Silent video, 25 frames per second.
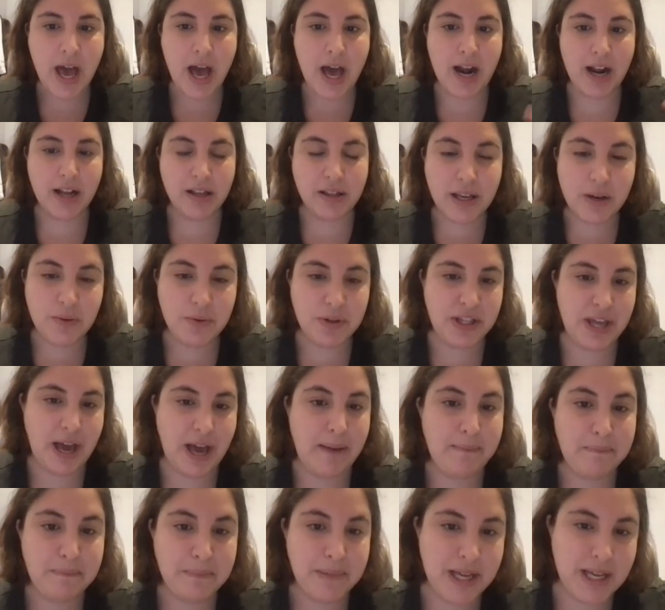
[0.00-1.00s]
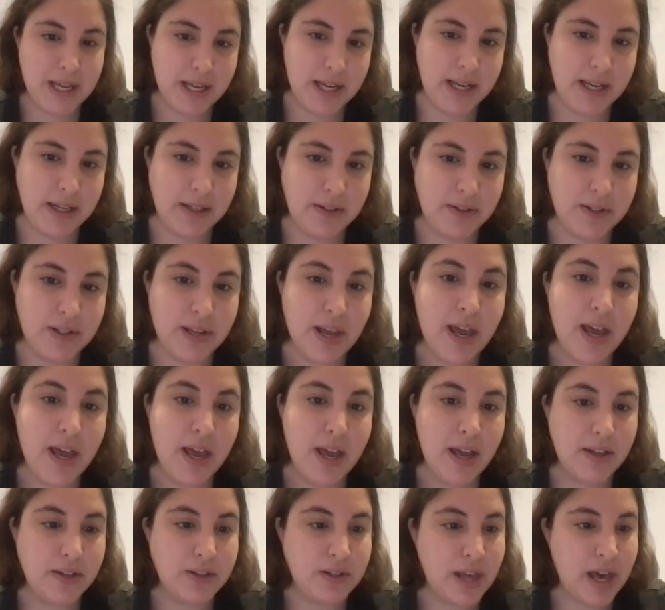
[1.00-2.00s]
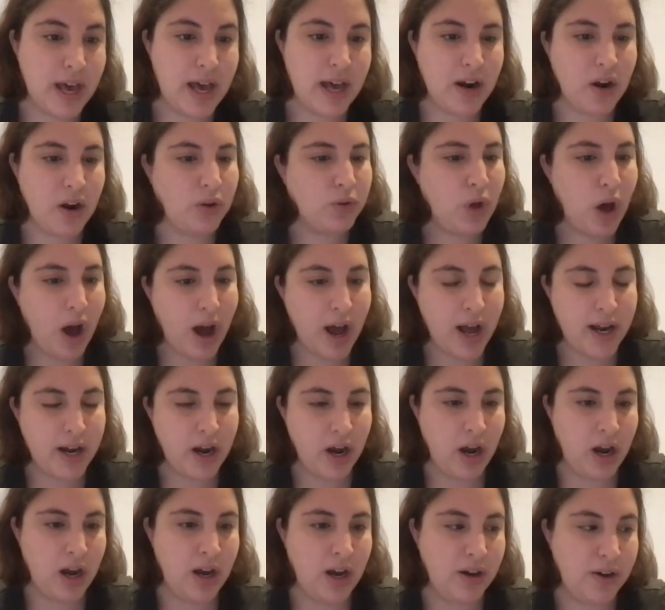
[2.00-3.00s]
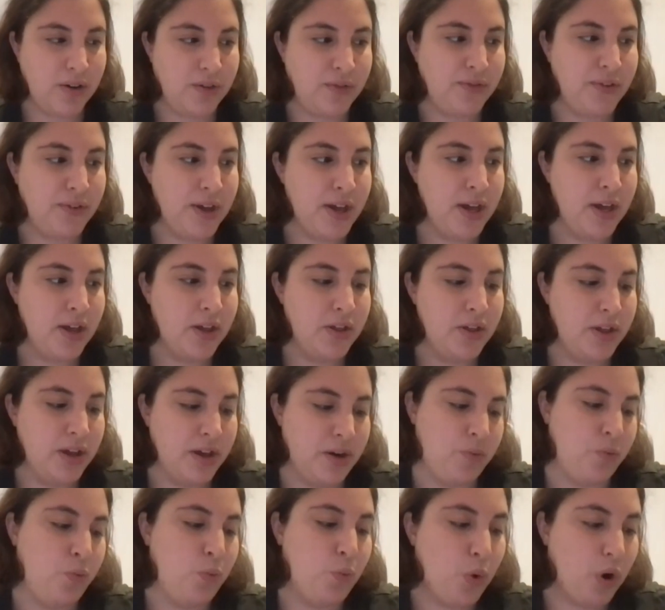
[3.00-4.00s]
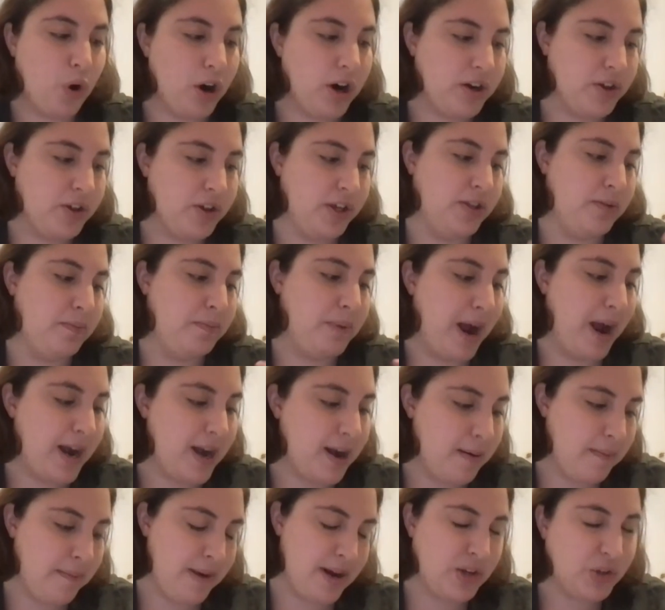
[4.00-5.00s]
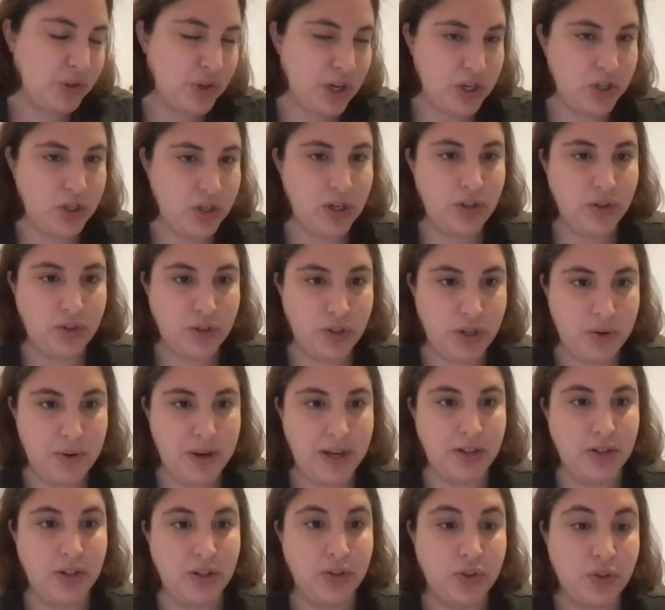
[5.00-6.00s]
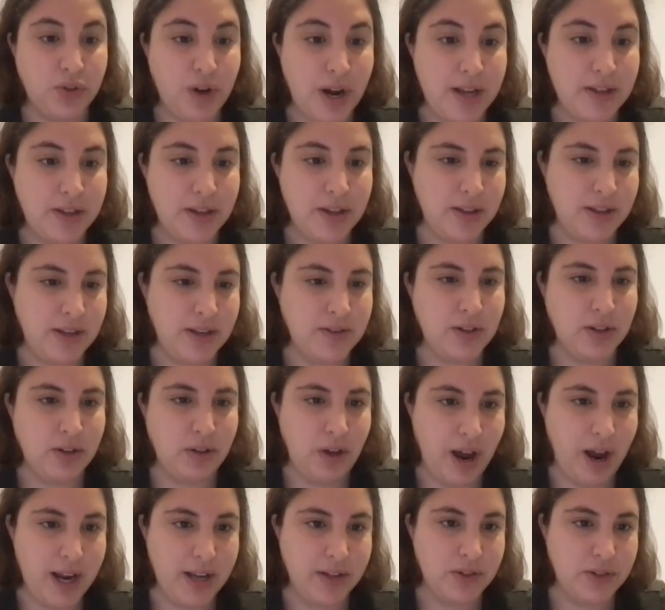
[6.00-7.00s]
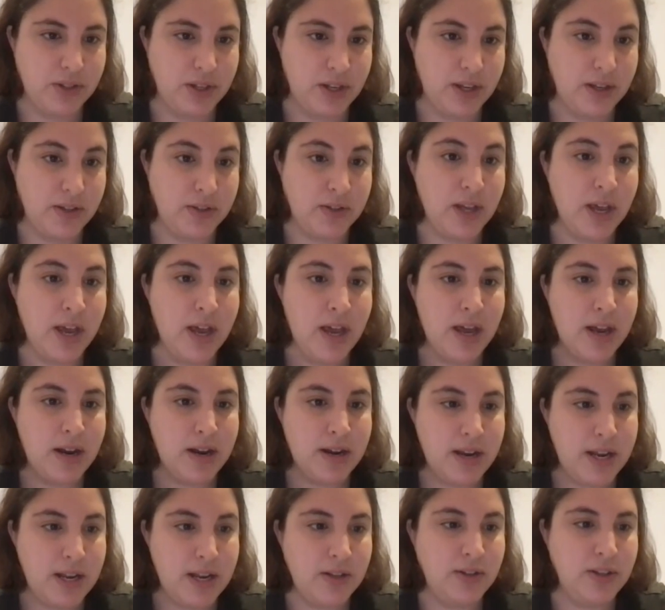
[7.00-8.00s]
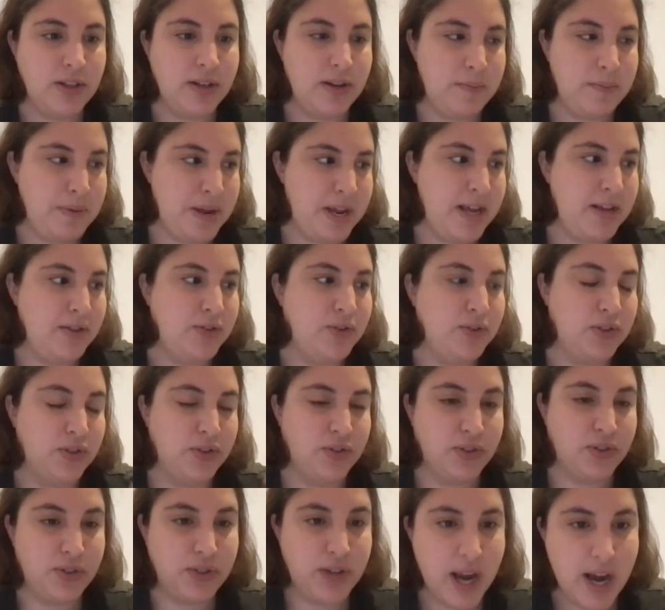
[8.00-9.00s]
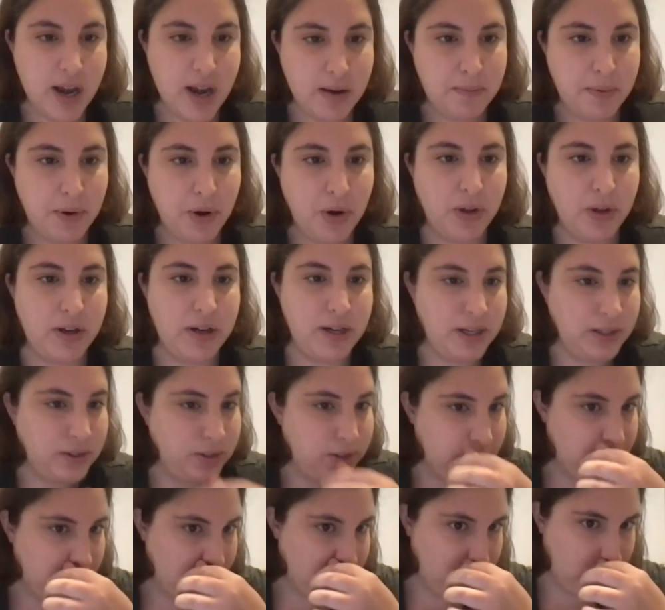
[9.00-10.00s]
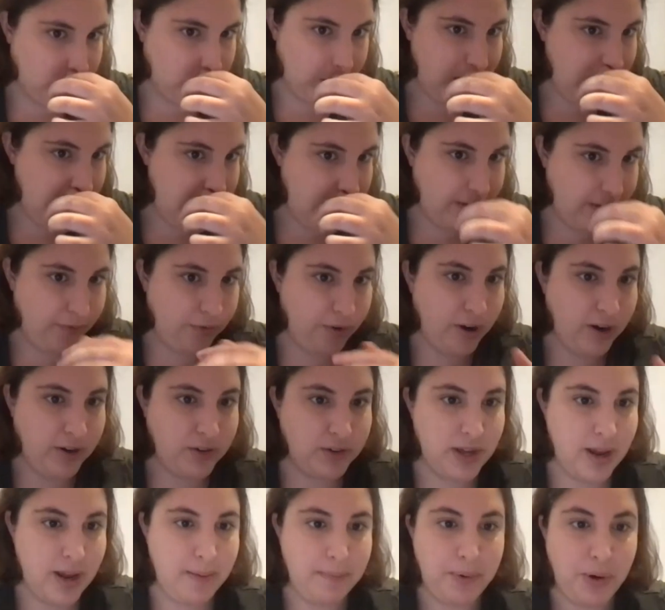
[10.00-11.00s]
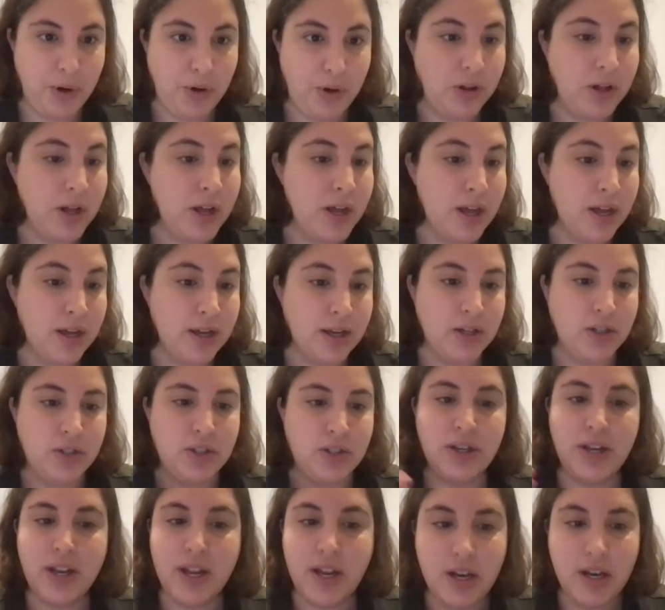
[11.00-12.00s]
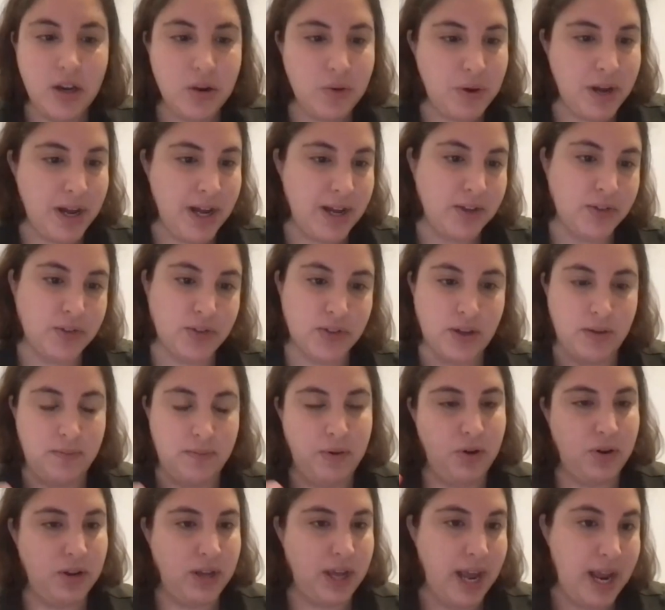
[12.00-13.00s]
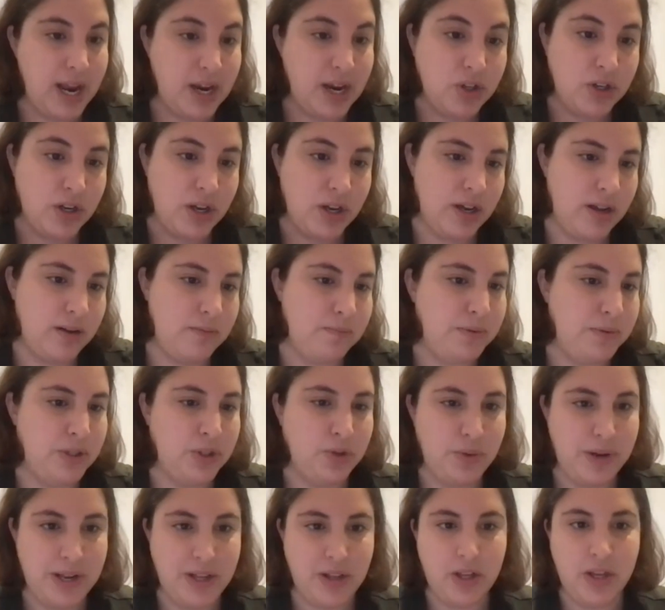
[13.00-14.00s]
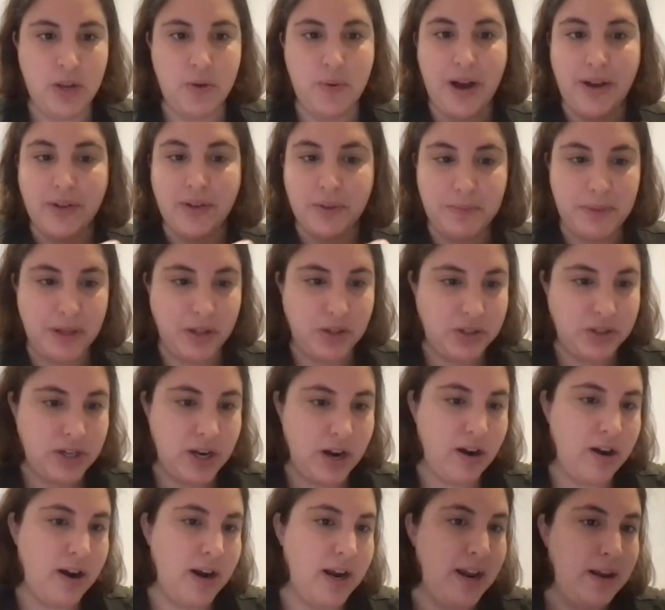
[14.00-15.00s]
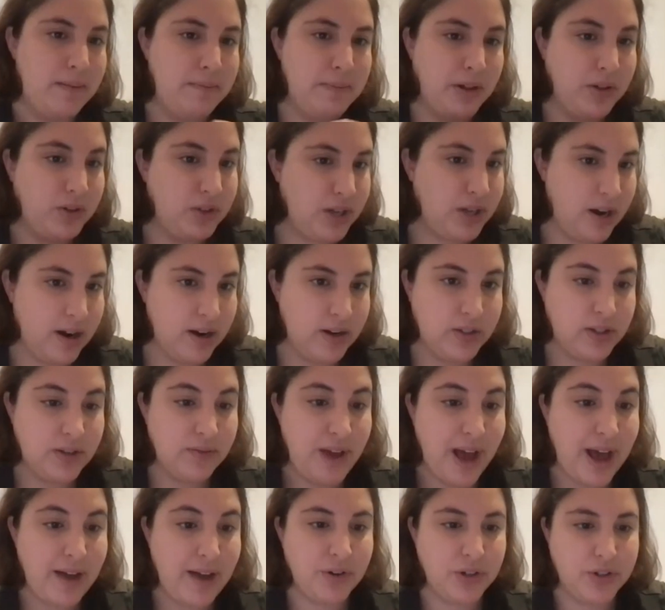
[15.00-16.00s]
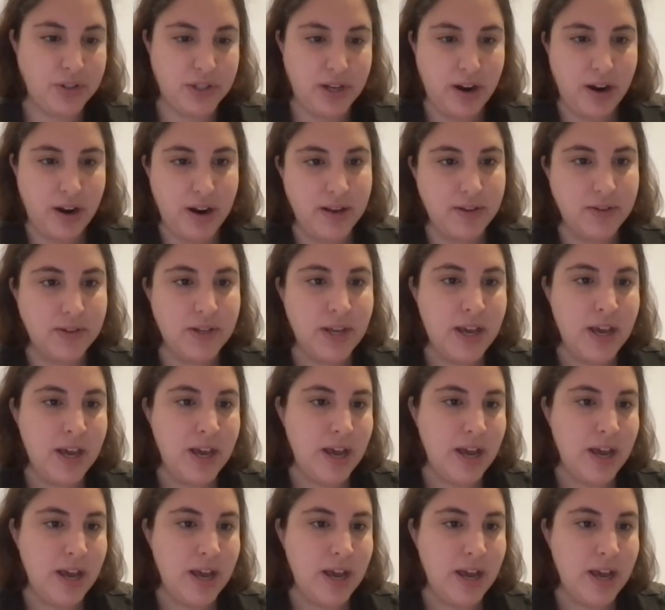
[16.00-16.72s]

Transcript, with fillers: And I think what that means is that a lot of the work that the Biden administration is doing to strengthen these alliances needs to be sustainable. It needs to create, for example, continuous communication between the US military and militaries of adversaries.